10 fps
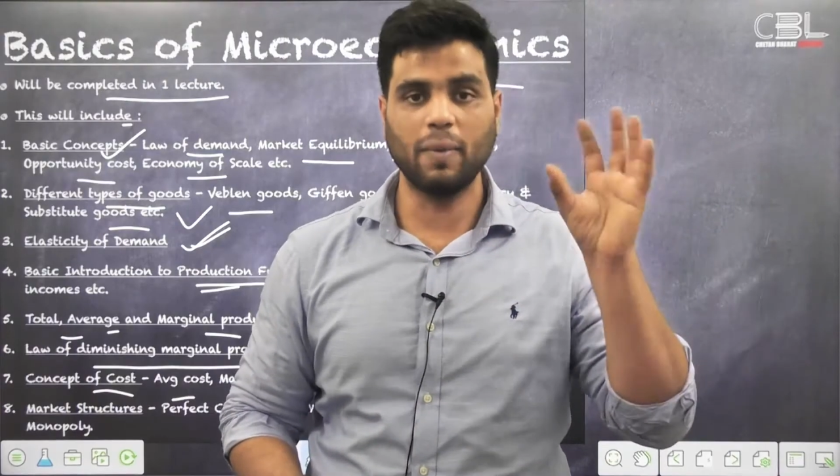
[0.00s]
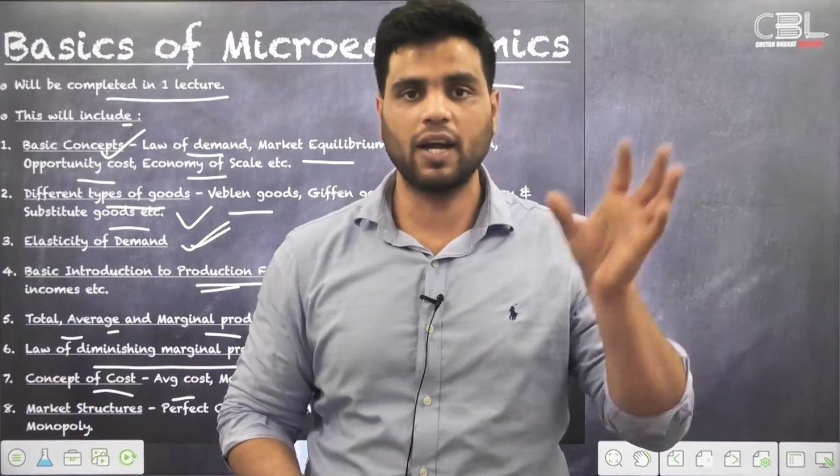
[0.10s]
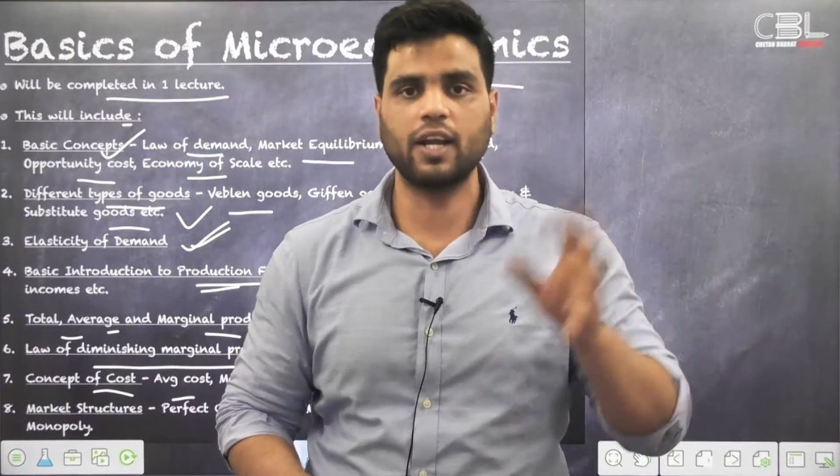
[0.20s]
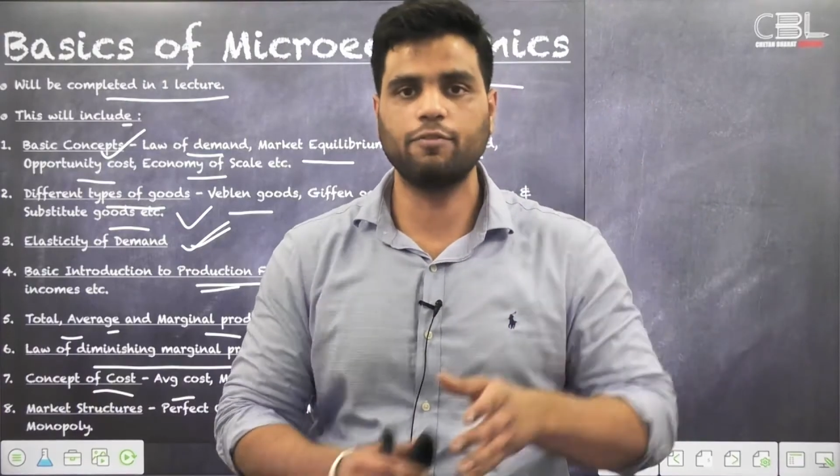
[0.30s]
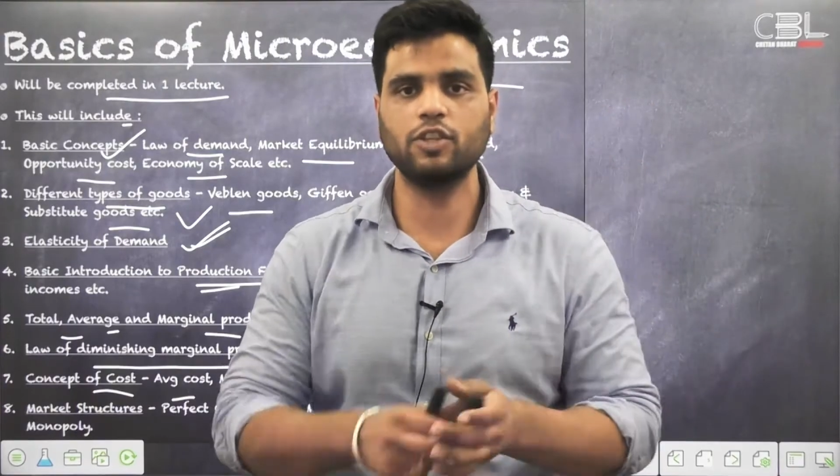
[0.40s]

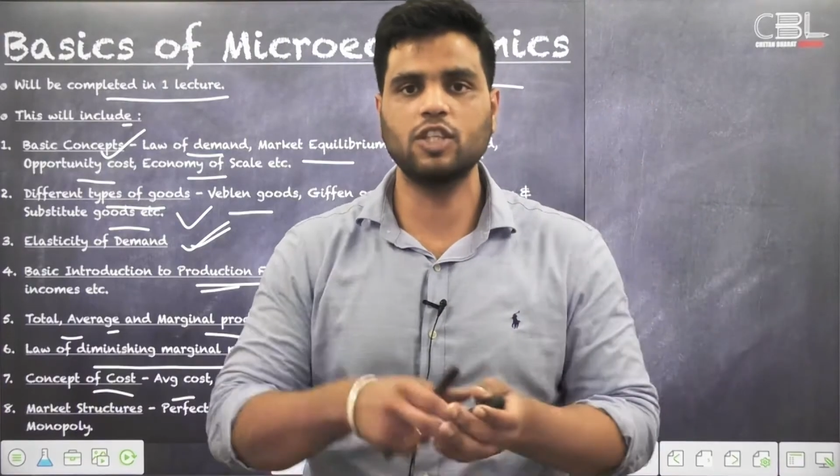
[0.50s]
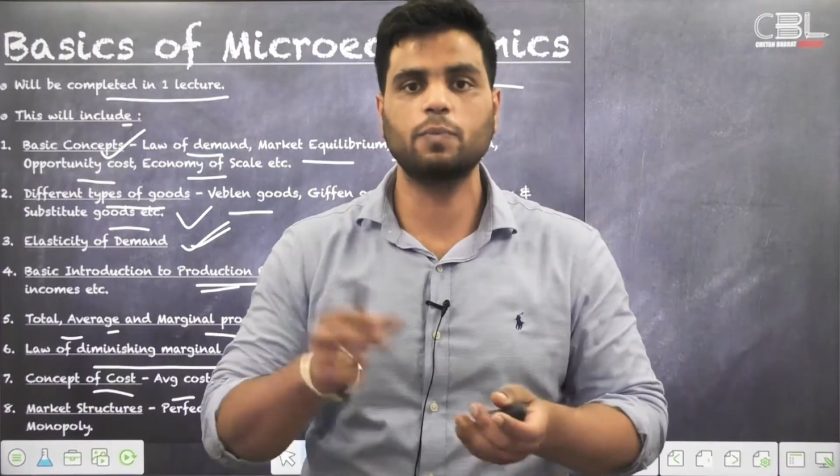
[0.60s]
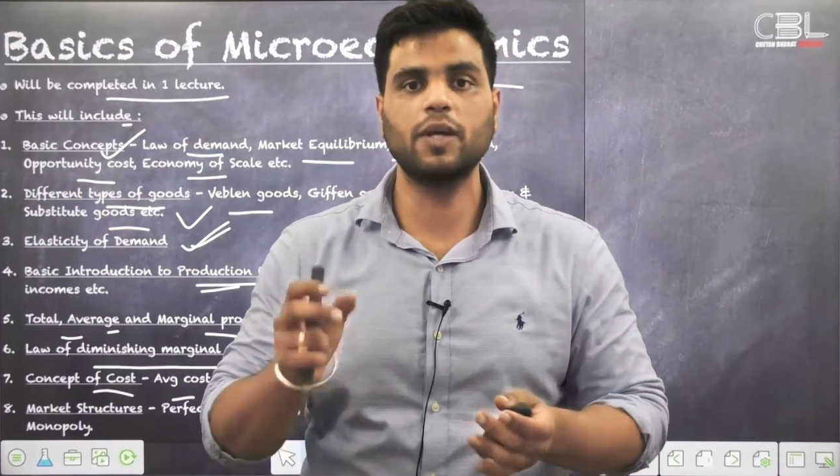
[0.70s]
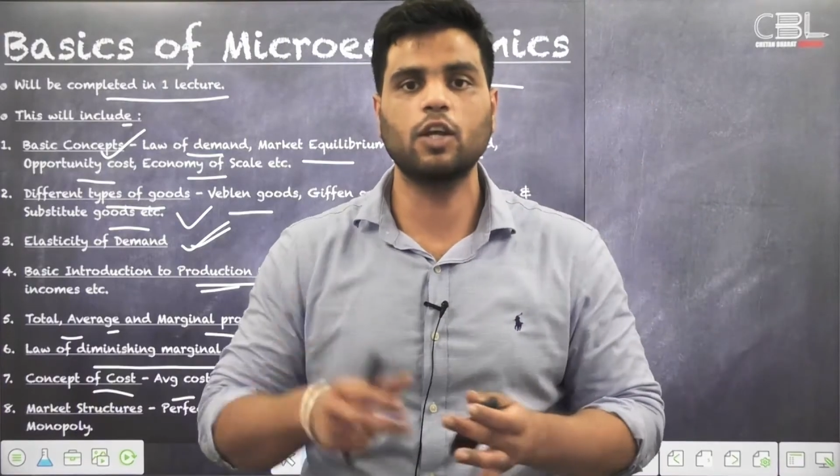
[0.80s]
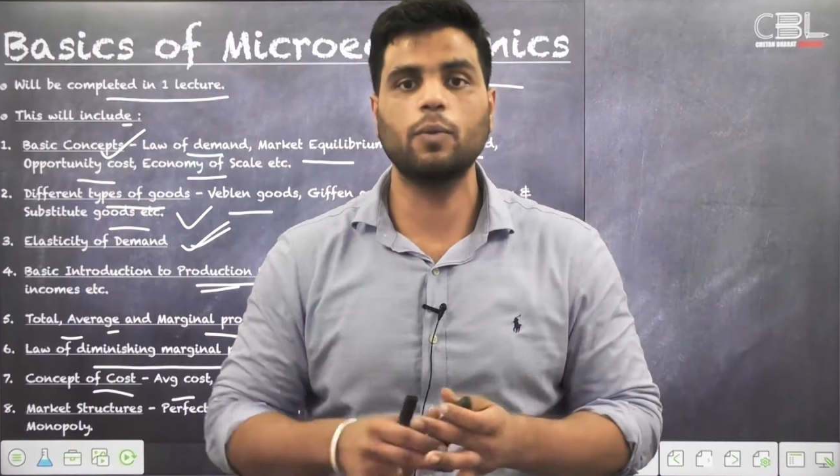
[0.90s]
market for this
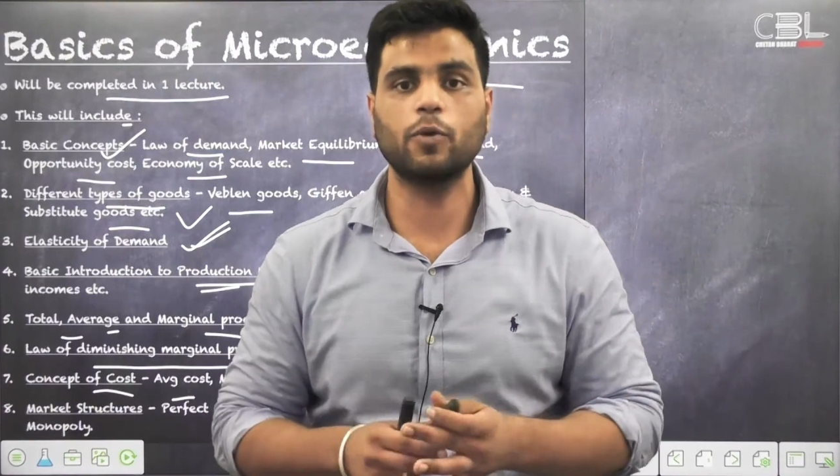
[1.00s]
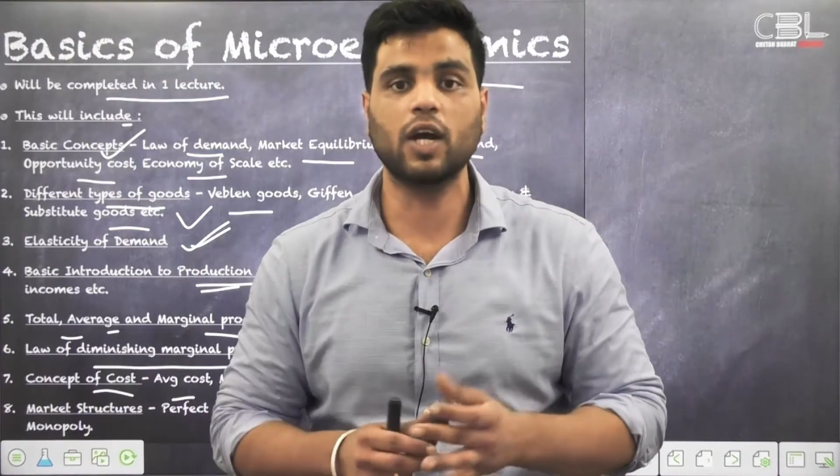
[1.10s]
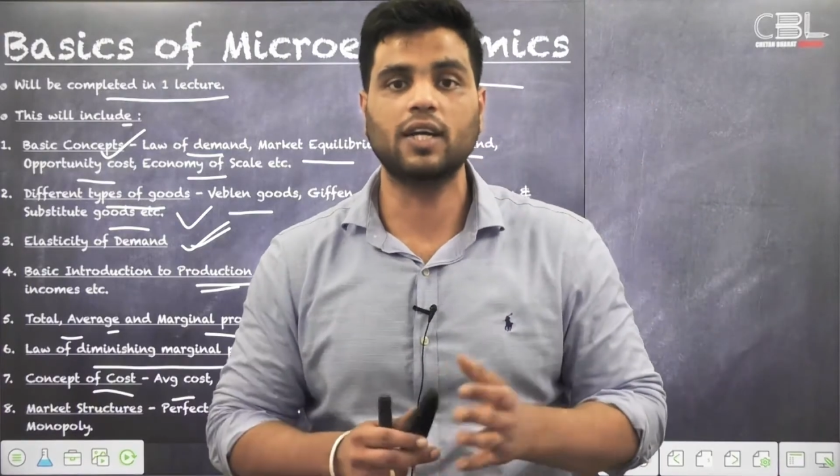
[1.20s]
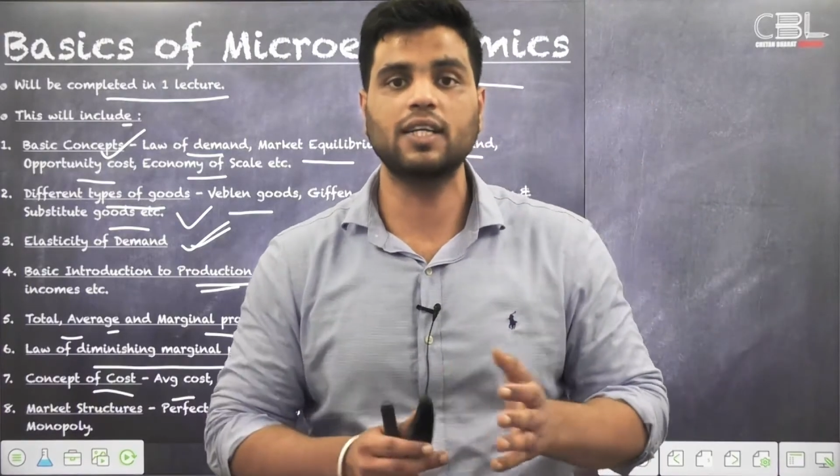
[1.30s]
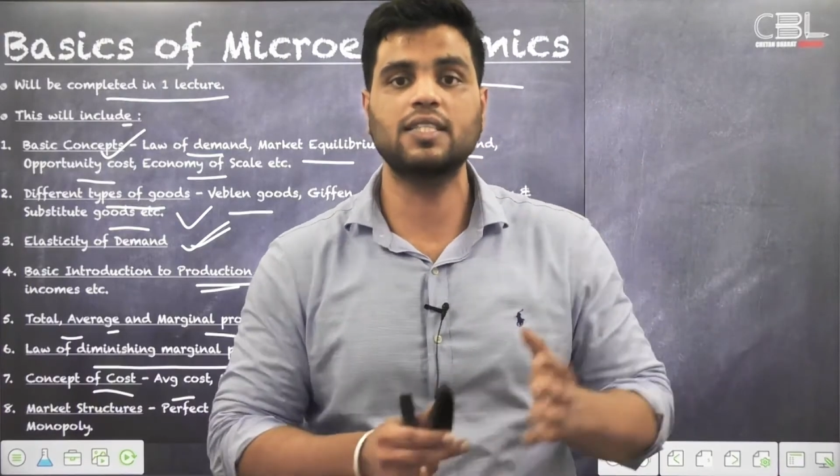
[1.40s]
particular
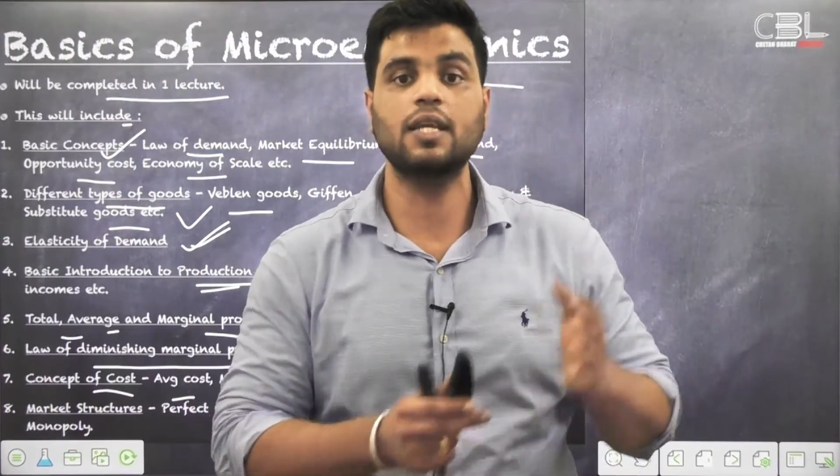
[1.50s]
product is